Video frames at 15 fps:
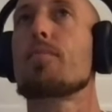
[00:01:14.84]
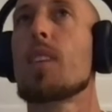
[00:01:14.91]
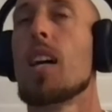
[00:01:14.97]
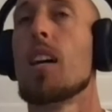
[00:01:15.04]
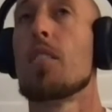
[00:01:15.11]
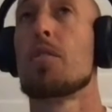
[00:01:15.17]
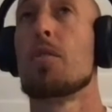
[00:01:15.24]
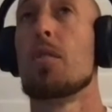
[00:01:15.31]

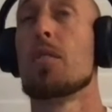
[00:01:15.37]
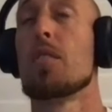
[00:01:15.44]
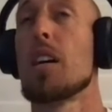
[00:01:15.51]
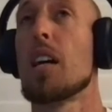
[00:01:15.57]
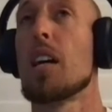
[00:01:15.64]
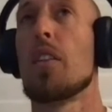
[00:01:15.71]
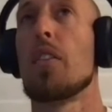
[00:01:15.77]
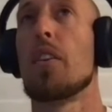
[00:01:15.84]
as soon as I
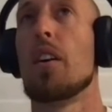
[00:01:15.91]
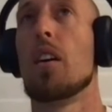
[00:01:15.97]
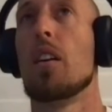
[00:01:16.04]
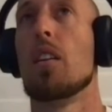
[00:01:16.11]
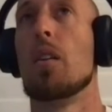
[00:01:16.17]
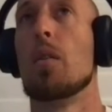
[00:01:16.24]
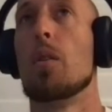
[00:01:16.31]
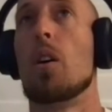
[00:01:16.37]
got there,
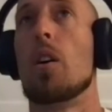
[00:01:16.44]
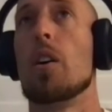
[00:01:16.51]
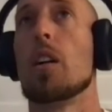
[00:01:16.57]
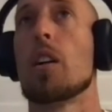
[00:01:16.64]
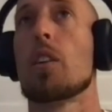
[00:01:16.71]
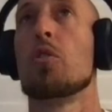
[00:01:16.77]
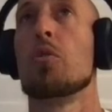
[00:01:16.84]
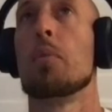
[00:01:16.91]
they were already
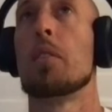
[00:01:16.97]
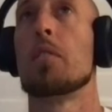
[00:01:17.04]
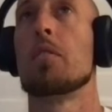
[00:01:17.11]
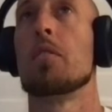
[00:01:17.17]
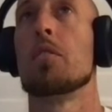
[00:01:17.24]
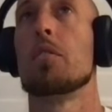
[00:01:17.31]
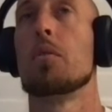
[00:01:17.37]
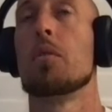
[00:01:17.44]
like two months
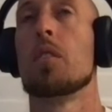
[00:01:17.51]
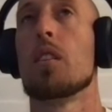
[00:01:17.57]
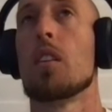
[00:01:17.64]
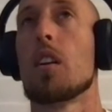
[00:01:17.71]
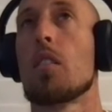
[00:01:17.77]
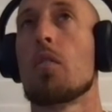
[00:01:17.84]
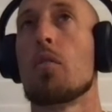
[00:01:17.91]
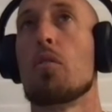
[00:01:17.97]
into it.
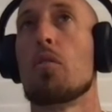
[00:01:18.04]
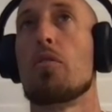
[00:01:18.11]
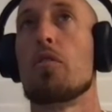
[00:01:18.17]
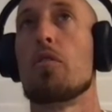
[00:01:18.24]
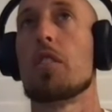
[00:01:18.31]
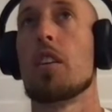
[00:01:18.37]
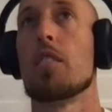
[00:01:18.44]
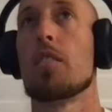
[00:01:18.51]
Like one of the
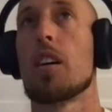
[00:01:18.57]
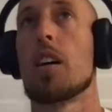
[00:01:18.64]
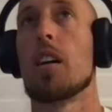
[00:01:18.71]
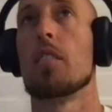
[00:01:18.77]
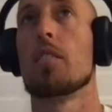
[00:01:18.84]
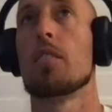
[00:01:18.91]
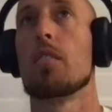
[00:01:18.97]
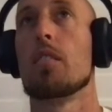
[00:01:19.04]
first days I got
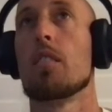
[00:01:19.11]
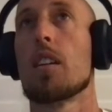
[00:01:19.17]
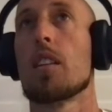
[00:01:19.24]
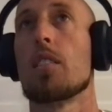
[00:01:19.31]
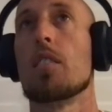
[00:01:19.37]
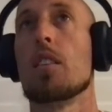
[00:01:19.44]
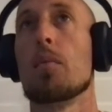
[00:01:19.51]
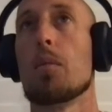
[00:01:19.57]
into it, like
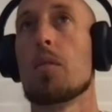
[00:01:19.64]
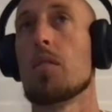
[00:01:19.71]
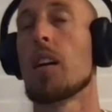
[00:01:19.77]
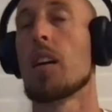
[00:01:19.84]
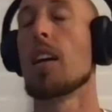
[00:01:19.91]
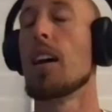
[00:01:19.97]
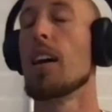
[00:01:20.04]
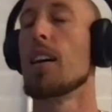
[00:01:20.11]
the team was like
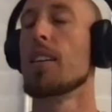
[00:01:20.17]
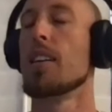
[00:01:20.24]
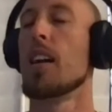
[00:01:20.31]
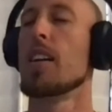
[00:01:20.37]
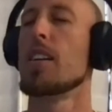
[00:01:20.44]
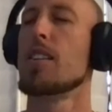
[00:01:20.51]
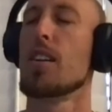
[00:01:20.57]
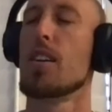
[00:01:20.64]
yelling
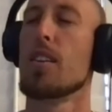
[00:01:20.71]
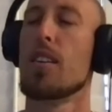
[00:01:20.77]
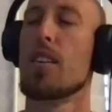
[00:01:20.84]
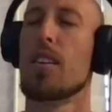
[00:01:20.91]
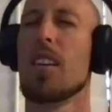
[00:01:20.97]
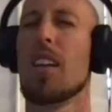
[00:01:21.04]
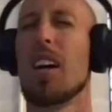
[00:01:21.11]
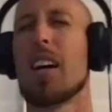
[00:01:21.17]
at each
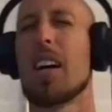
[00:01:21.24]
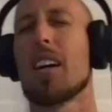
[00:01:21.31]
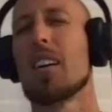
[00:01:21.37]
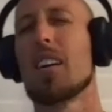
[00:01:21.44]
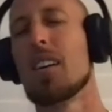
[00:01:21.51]
other, like